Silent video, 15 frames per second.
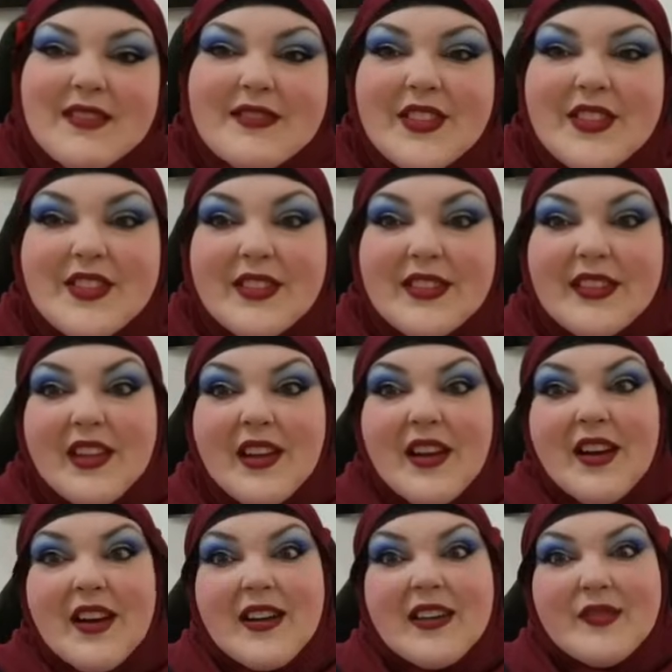There's a
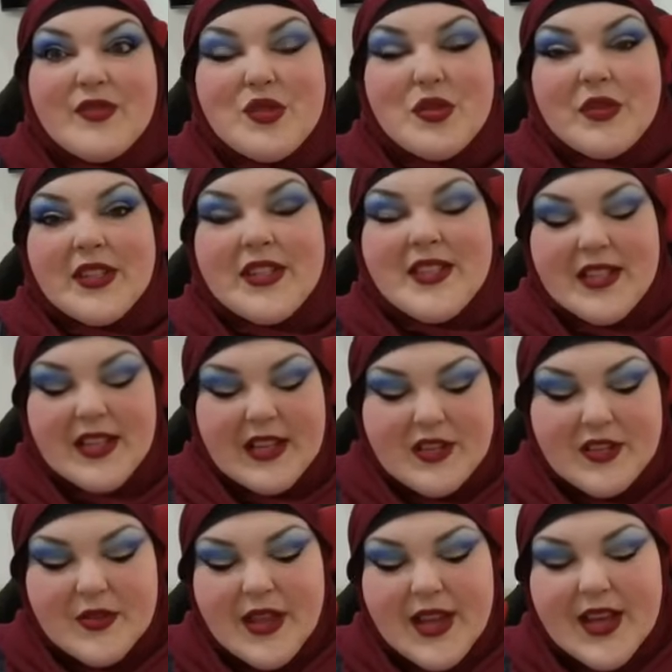lot of tourists that
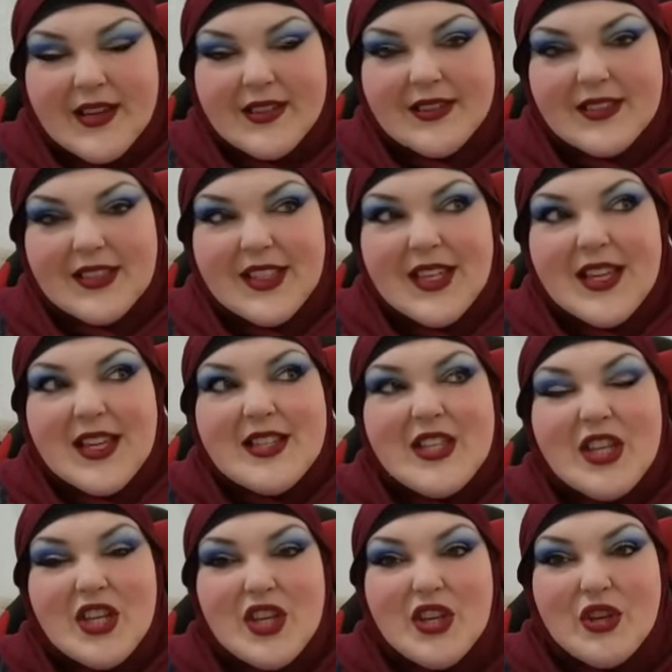do that. It's a
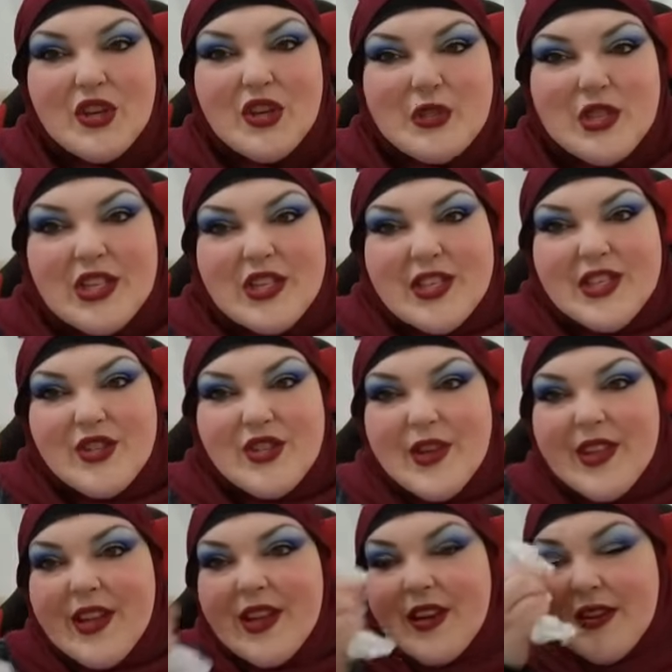huge industry
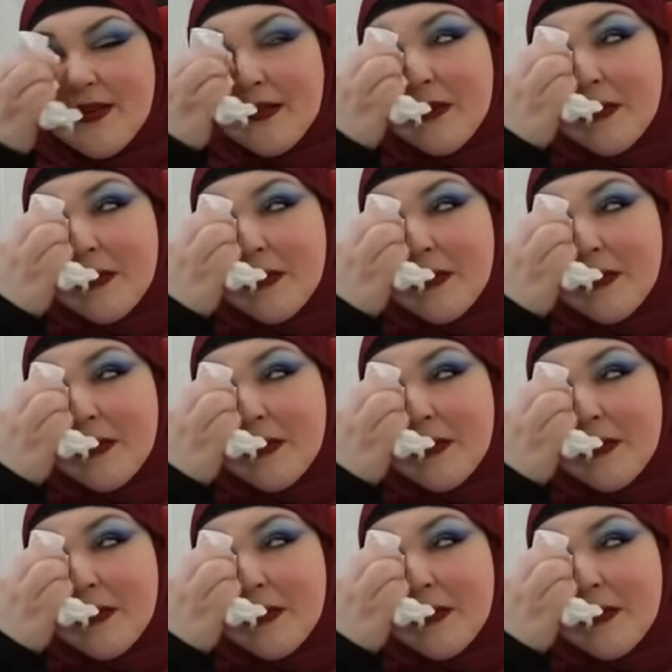there.